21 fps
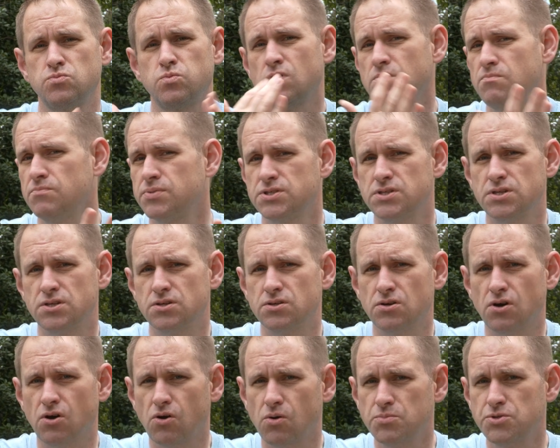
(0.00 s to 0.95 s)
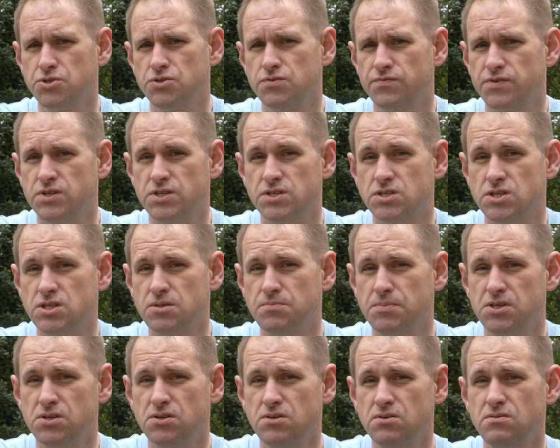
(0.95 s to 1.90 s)
one particular option for the
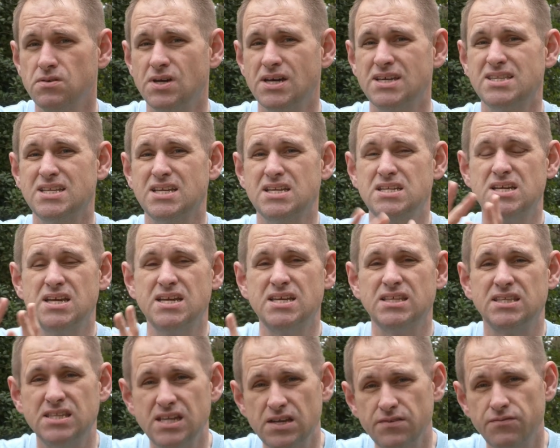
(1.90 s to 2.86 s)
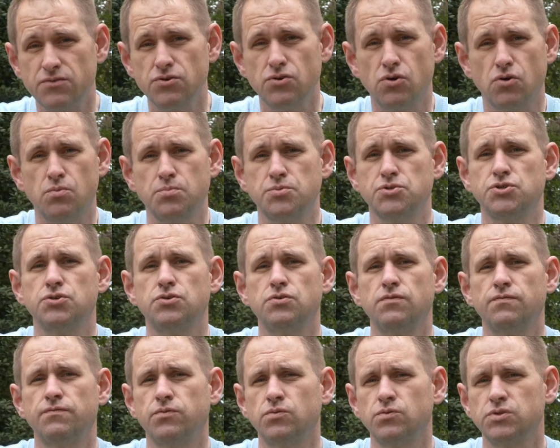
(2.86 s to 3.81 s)
CPU and then a different
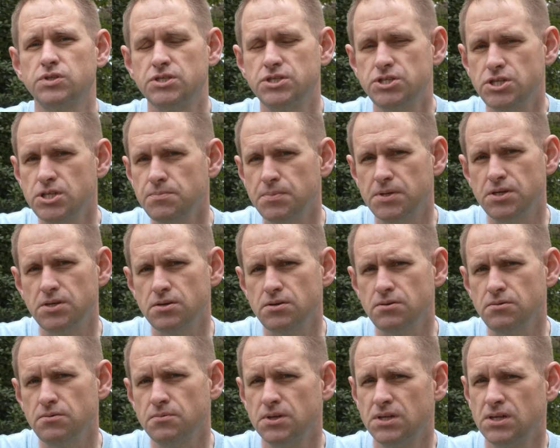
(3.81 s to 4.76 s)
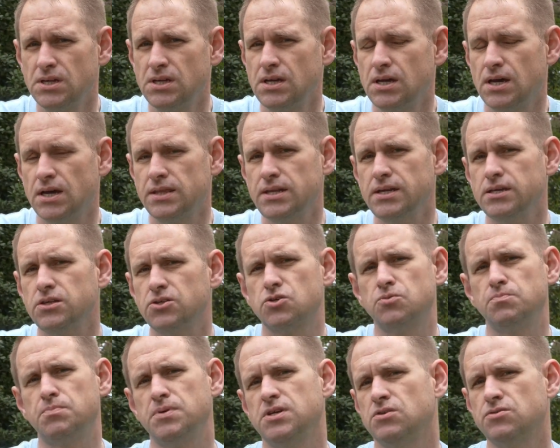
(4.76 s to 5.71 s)
option for the GPU. And that
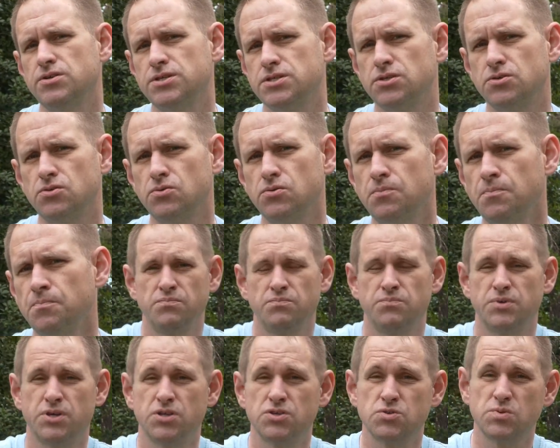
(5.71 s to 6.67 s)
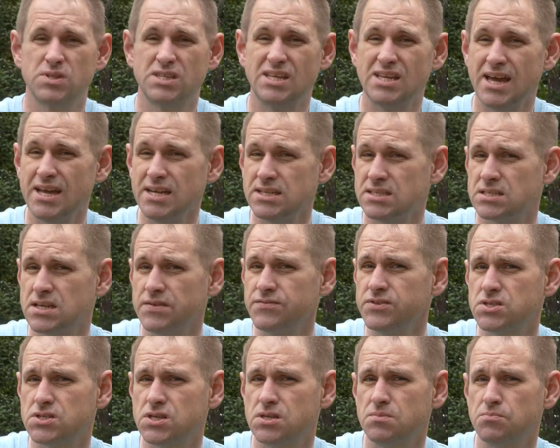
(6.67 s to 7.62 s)
could be critical, because with the
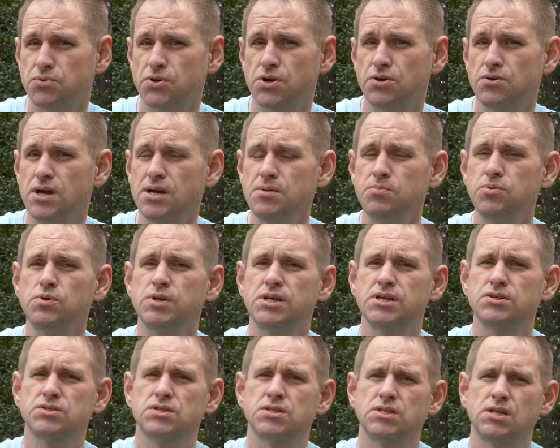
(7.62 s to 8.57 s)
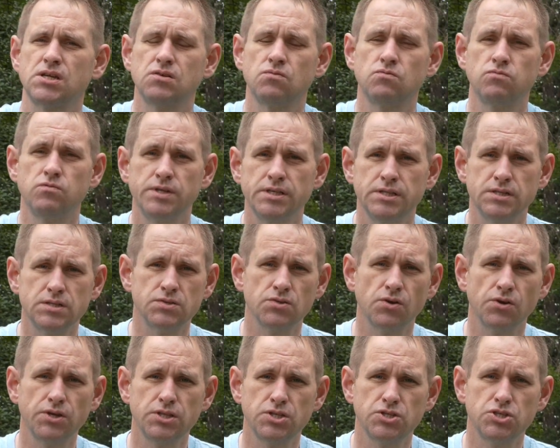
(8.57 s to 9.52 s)
A17 Pro, Apple announced that they'd
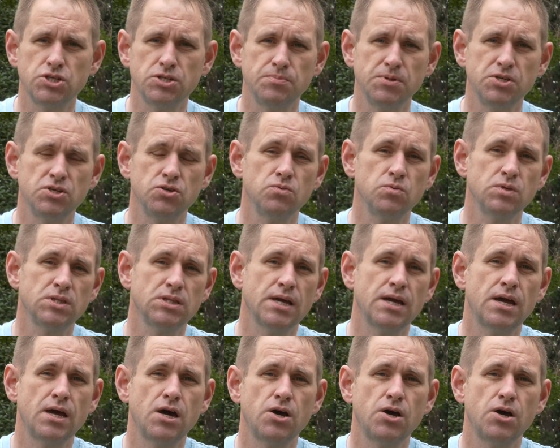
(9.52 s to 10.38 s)
redesign the GPU with their